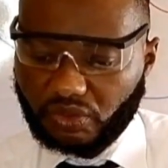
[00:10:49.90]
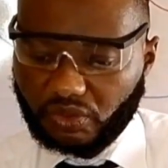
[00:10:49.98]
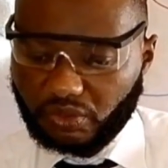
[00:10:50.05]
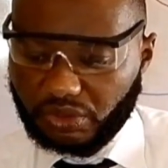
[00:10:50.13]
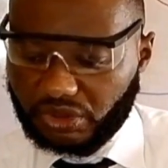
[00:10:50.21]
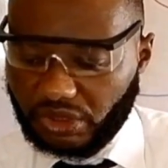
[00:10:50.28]

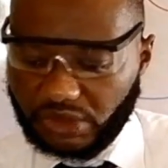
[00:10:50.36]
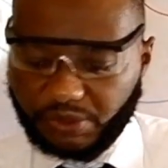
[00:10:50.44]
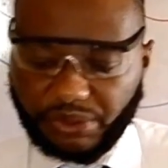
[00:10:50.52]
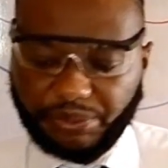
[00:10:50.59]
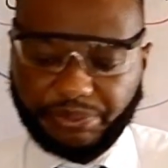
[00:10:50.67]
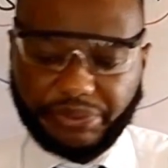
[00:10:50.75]
we
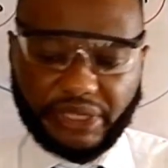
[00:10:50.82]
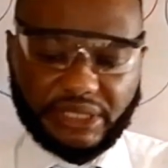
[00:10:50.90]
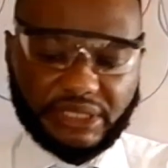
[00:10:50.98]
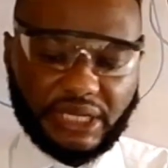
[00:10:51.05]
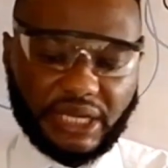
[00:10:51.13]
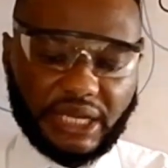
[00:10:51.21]
just
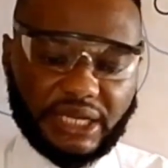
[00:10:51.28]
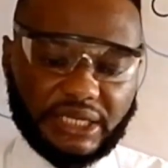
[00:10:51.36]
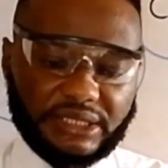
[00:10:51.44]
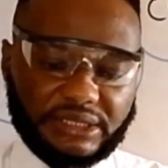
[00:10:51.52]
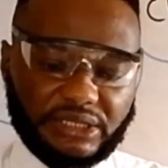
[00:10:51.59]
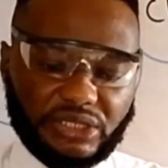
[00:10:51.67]
prepared
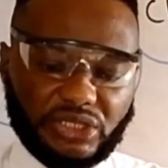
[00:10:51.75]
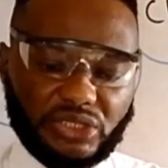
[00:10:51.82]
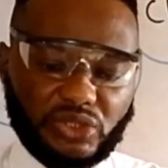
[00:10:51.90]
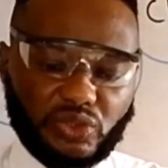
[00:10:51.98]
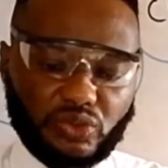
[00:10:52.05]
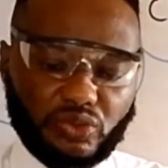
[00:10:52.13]
an
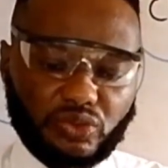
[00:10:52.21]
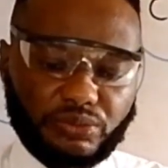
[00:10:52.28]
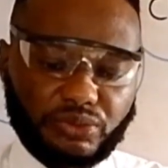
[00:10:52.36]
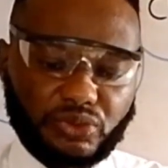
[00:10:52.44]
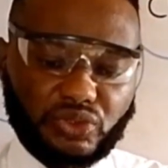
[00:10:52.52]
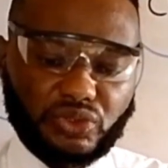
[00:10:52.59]

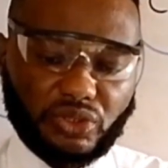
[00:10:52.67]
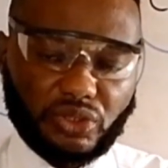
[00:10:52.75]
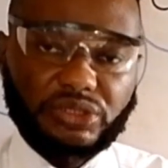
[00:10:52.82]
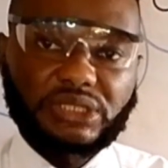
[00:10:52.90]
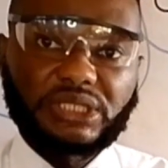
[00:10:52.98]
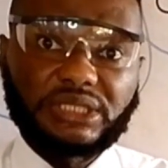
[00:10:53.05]
insoluble
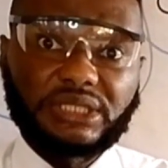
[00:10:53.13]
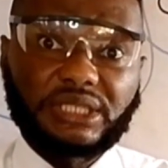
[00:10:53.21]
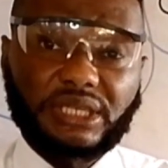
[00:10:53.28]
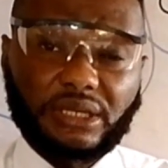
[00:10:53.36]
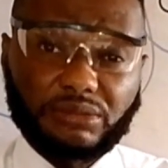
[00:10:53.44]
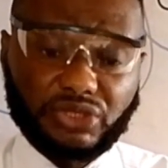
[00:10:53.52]
salt in
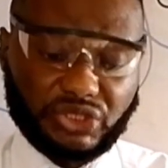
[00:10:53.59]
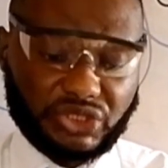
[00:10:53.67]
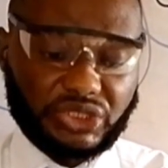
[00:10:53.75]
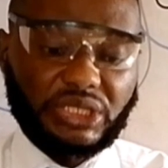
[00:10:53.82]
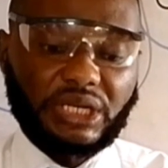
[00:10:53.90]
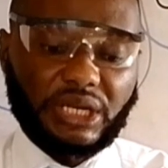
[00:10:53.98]
the
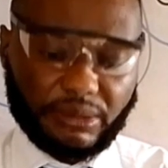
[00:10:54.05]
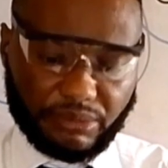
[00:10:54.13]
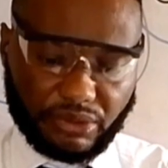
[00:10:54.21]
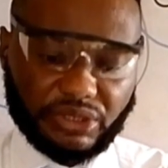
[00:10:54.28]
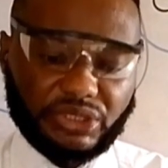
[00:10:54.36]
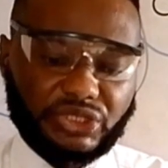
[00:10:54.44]
chemistry
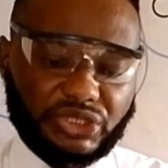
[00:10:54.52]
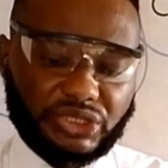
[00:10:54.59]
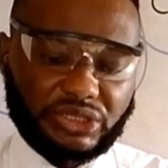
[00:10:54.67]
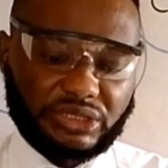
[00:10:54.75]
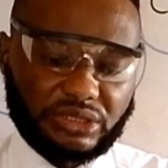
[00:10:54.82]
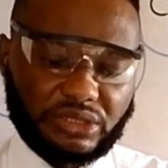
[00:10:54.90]

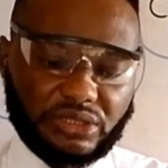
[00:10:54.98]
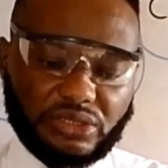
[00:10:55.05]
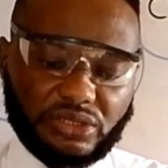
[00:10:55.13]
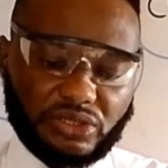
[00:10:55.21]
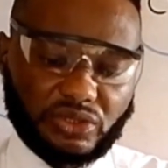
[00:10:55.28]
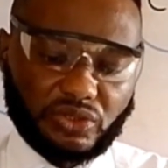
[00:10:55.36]
laboratory.
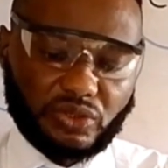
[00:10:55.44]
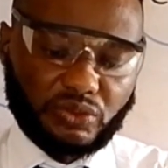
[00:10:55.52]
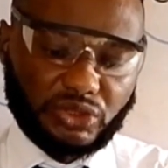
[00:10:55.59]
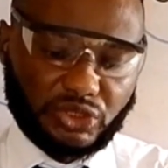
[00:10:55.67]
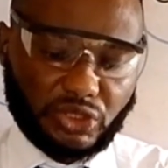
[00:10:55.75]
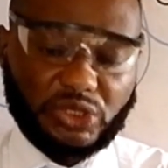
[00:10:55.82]
So
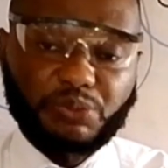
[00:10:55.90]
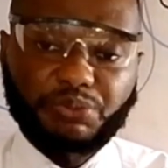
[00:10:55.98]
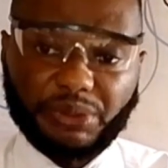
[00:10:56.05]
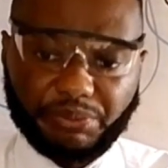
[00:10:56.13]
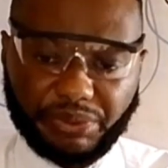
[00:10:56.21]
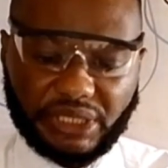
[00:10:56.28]
we just
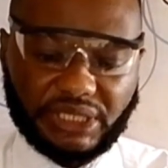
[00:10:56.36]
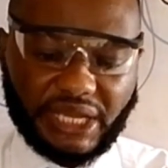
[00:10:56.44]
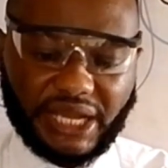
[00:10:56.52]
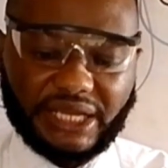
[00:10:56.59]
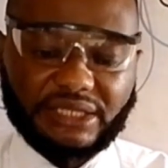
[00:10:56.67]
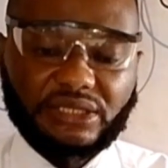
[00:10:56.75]

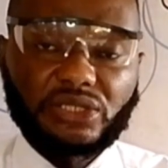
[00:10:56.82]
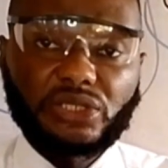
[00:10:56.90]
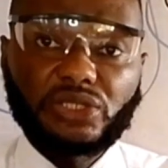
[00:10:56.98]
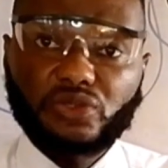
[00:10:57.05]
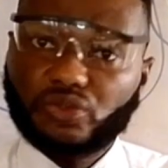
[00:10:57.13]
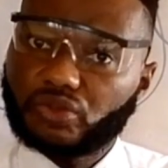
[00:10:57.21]
prepared an
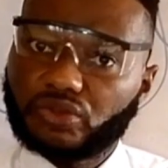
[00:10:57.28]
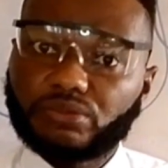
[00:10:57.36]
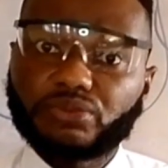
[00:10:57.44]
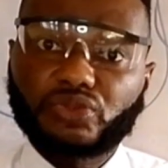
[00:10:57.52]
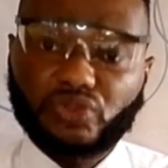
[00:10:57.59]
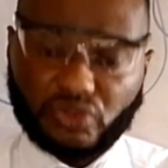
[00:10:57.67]

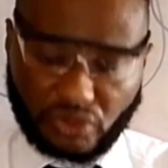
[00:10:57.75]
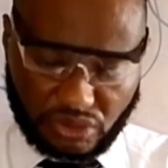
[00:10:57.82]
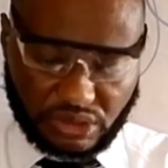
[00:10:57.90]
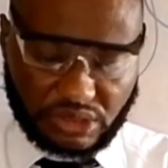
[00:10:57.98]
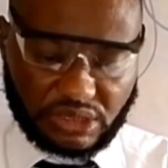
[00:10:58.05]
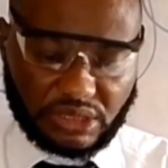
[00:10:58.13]
insoluble
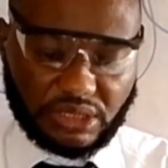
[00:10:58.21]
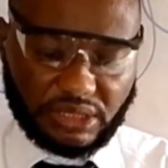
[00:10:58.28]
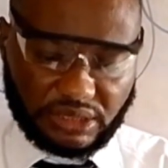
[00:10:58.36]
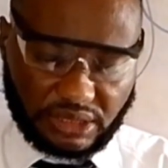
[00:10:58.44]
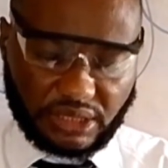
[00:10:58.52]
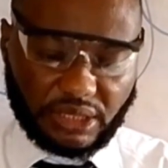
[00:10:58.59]
salt
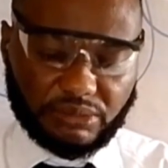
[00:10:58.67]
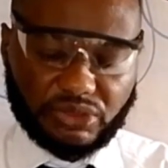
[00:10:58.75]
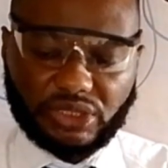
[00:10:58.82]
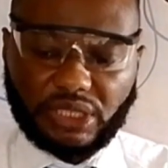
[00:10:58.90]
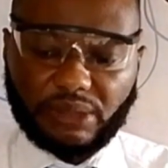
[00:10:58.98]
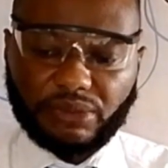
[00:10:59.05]
in the
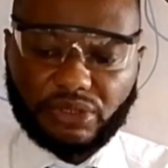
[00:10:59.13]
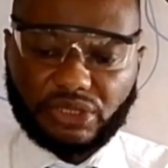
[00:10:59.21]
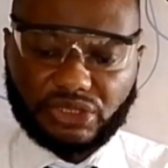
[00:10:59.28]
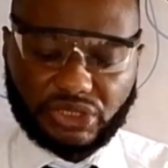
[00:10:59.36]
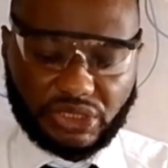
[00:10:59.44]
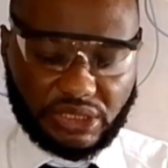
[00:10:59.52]
chemistry
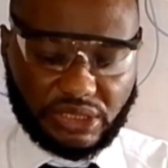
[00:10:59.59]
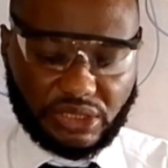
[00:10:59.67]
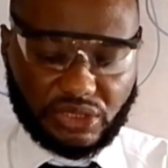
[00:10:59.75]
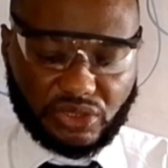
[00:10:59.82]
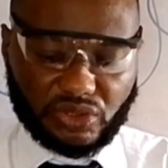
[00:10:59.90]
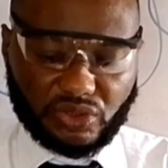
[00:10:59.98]
laboratory.
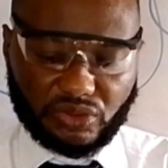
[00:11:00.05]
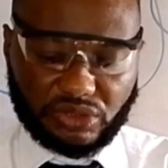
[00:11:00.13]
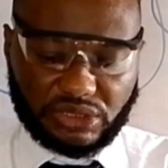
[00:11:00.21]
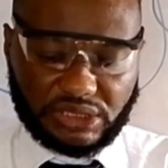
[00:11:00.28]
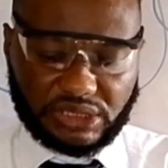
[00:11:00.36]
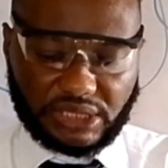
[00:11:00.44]
So
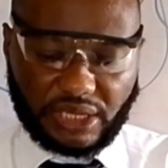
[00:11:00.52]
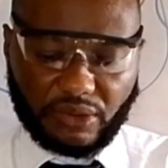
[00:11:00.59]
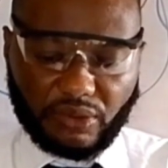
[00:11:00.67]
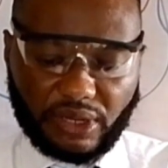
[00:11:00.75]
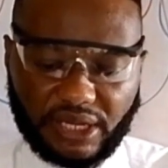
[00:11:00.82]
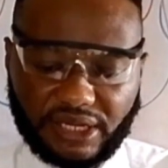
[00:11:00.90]
this is
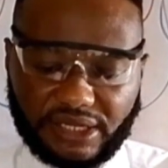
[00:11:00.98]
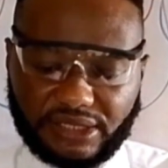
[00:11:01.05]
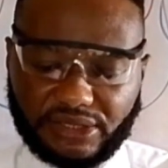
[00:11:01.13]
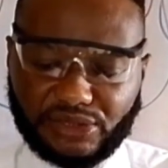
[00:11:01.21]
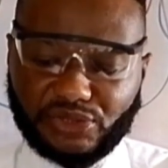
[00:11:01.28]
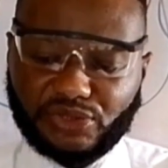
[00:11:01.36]
our
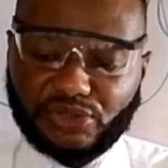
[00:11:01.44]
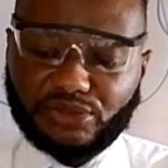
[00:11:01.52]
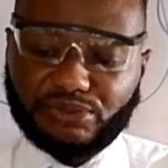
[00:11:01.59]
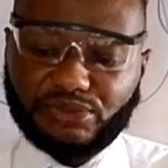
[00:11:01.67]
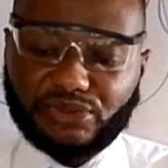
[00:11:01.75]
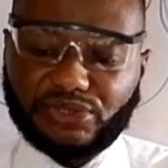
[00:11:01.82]

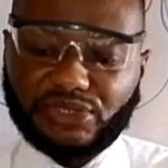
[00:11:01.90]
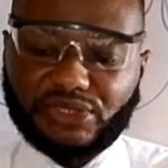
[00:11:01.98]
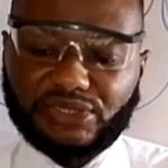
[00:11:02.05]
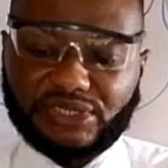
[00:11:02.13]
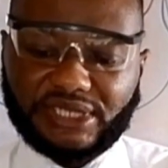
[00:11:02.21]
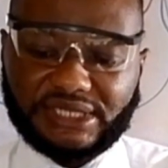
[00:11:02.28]
insoluble
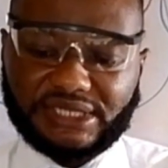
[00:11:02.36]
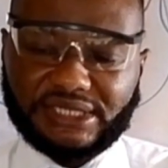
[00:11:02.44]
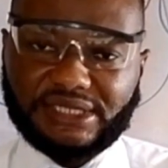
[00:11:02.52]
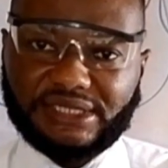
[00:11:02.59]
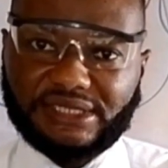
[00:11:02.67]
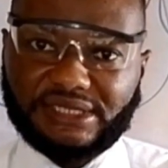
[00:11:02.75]
salt. You can
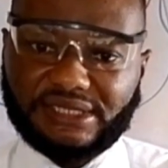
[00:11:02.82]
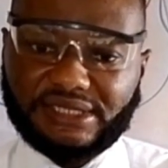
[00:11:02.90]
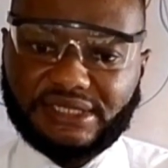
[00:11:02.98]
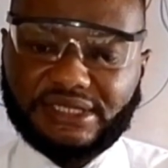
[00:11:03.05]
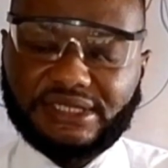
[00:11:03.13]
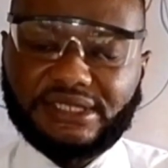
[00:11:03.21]
see it.
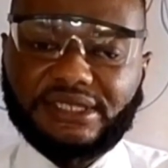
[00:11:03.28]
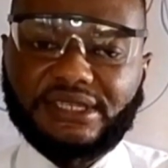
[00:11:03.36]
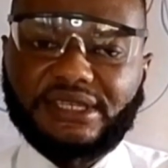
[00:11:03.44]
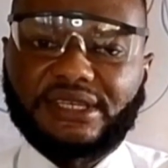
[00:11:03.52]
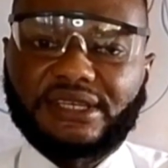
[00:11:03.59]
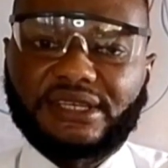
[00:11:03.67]

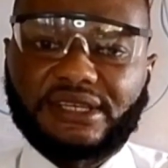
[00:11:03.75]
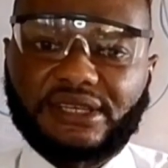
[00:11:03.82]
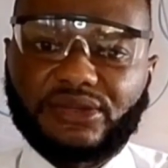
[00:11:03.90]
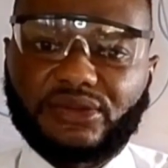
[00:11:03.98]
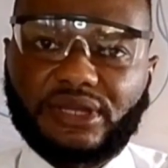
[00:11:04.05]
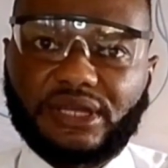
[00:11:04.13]

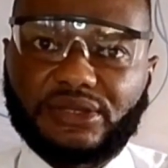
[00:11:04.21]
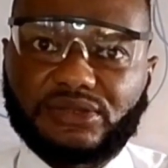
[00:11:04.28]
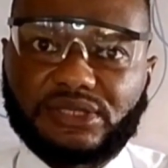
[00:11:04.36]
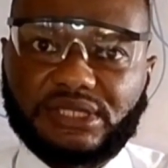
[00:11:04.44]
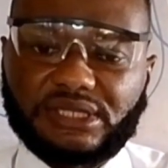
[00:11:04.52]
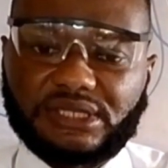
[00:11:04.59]
Can you
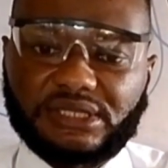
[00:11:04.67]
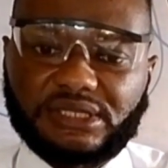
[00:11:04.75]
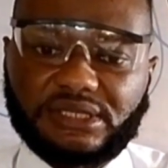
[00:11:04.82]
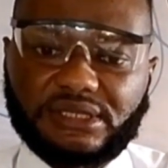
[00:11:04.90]
see it?